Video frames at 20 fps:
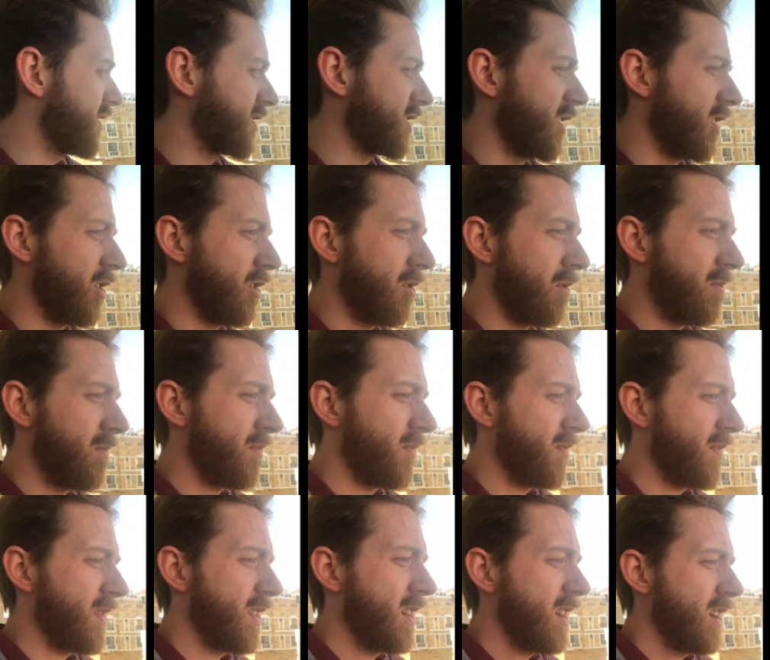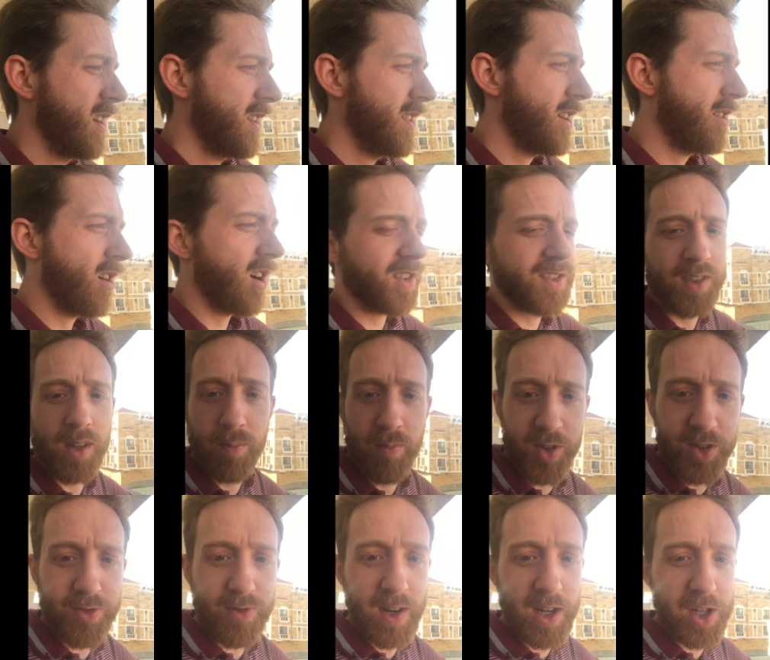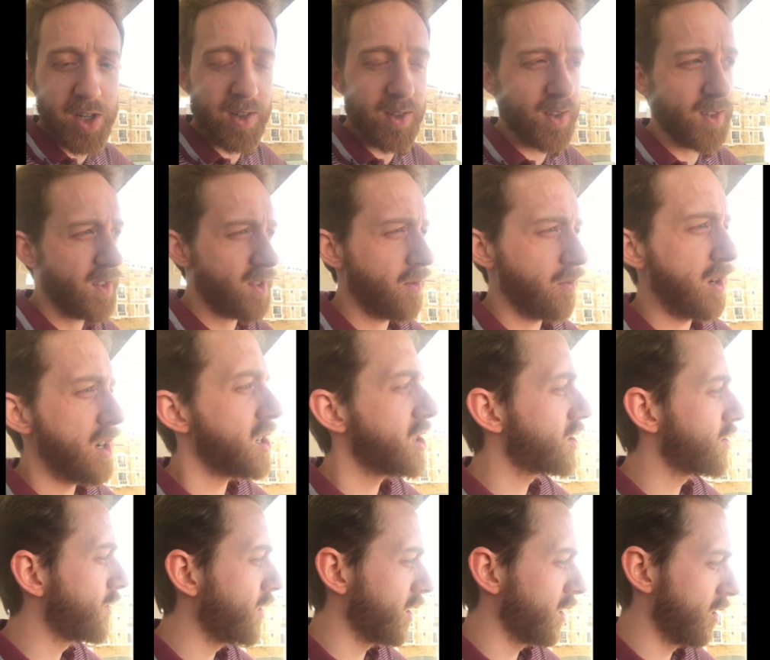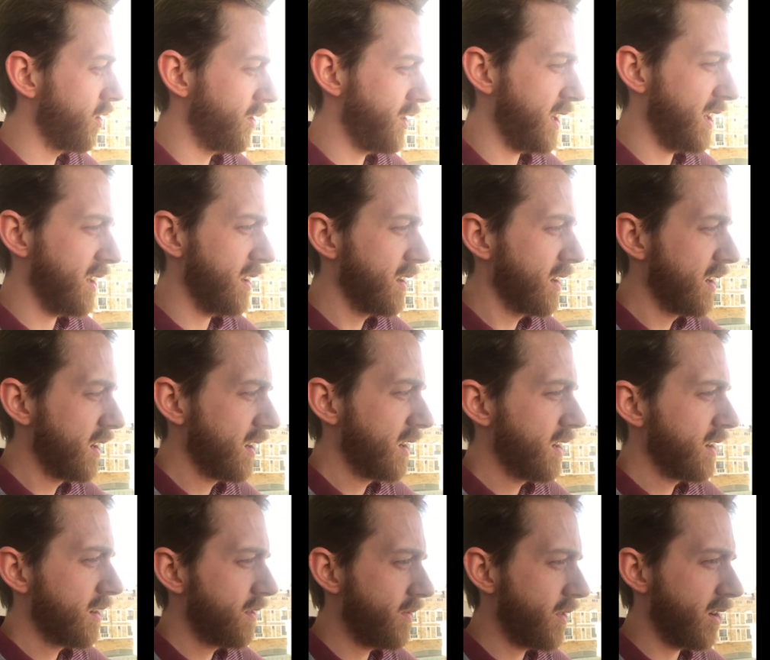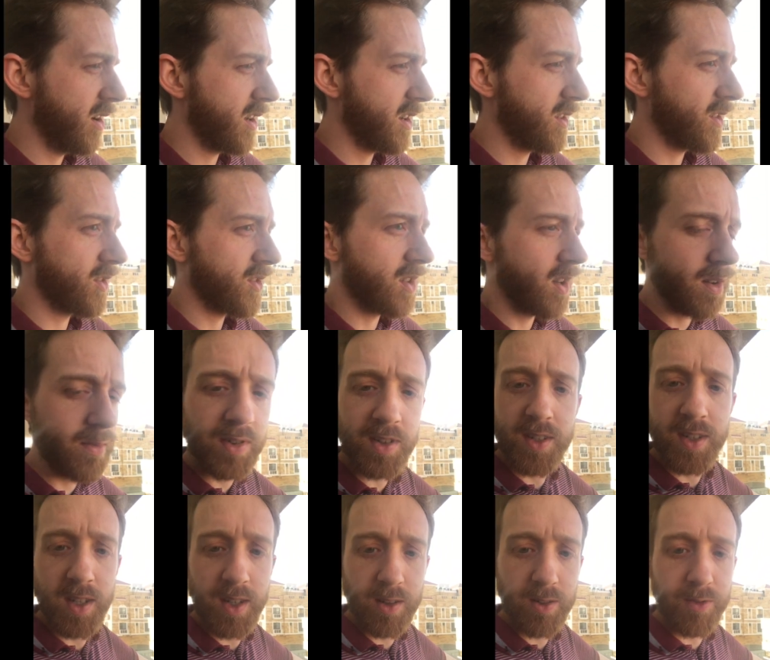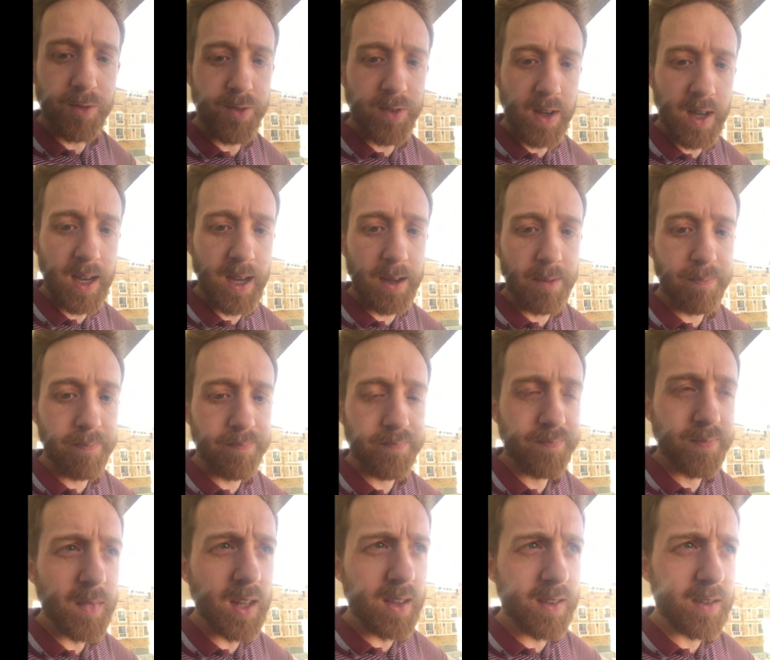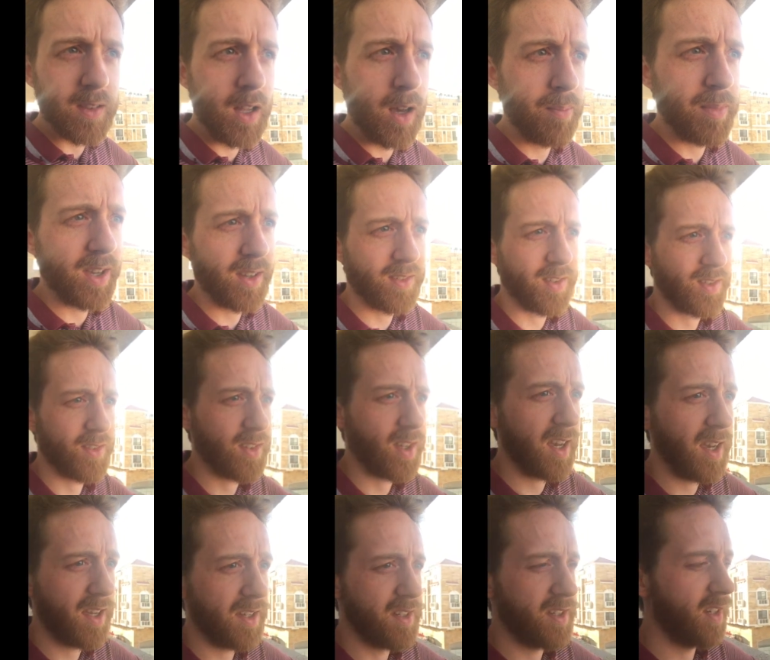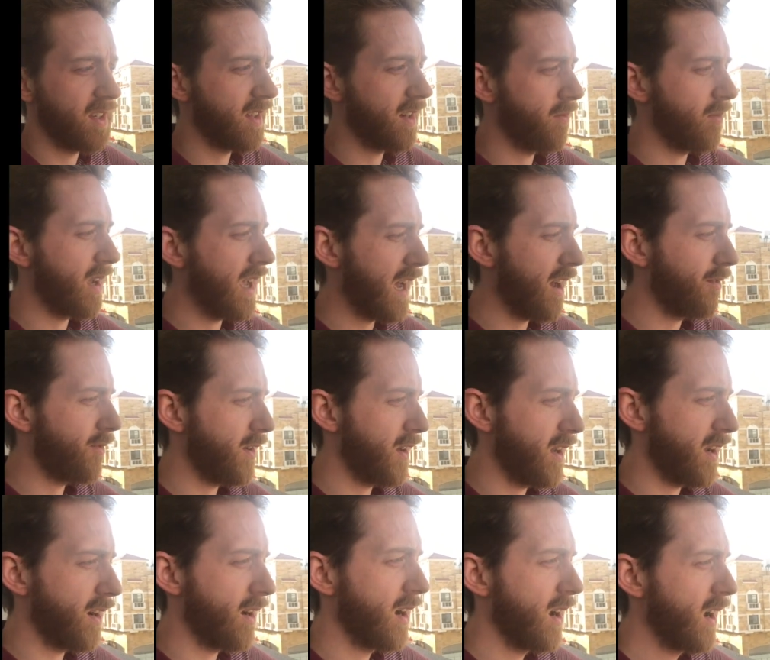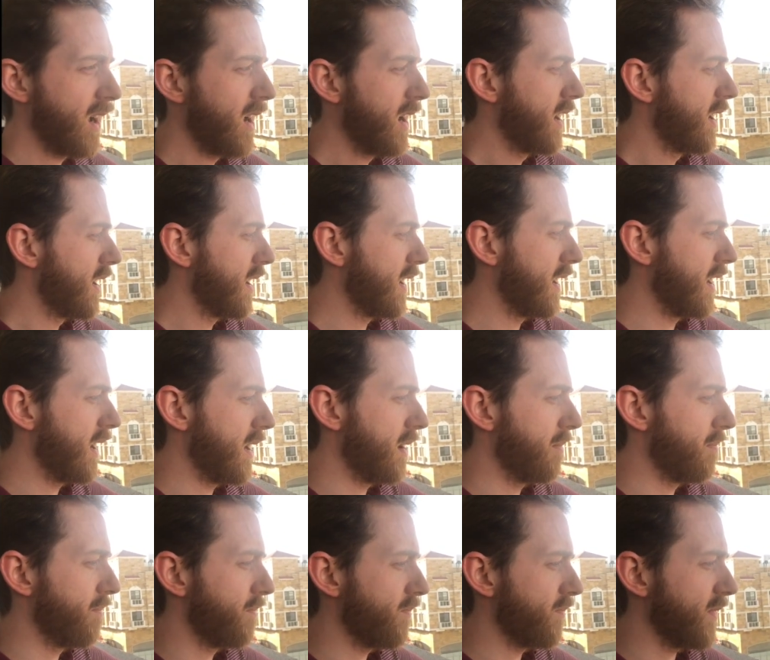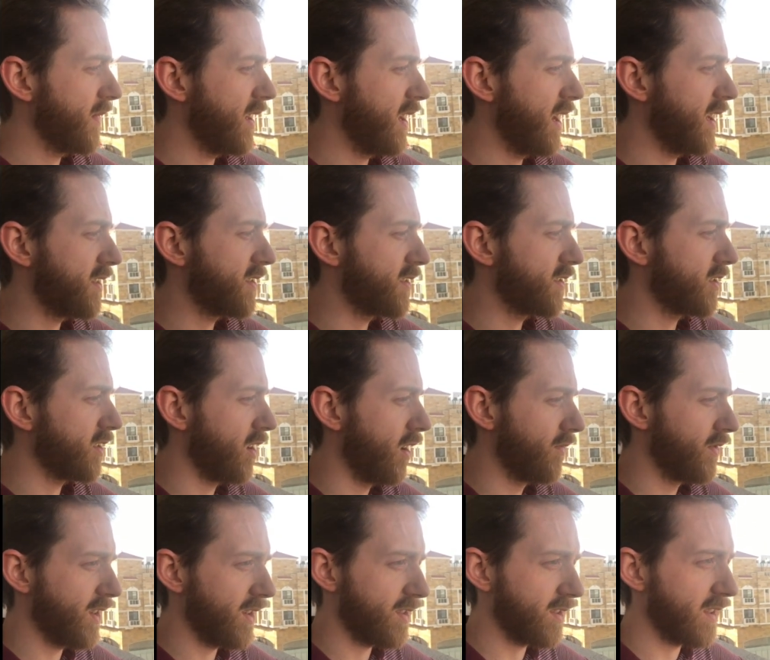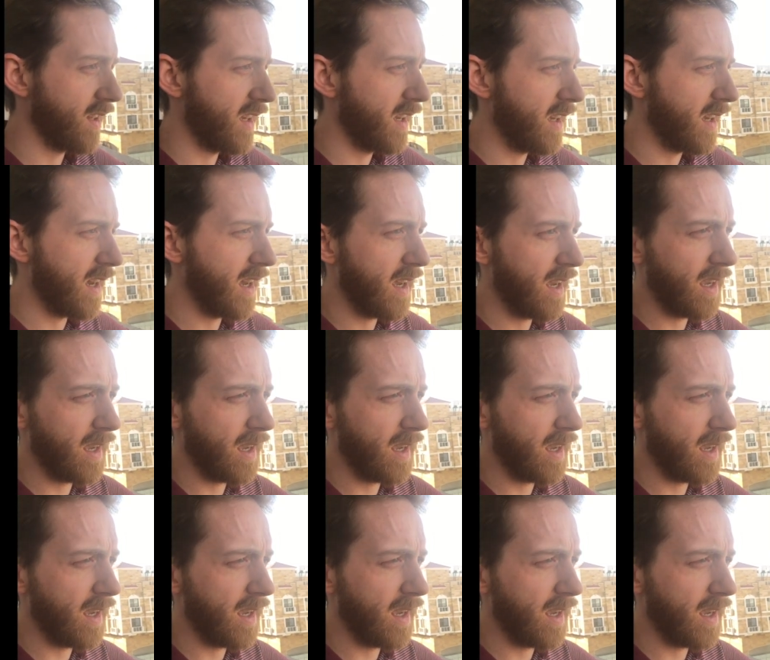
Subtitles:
so there are some restrictions which follow the very conservative Islamic society that we have here. It's obviously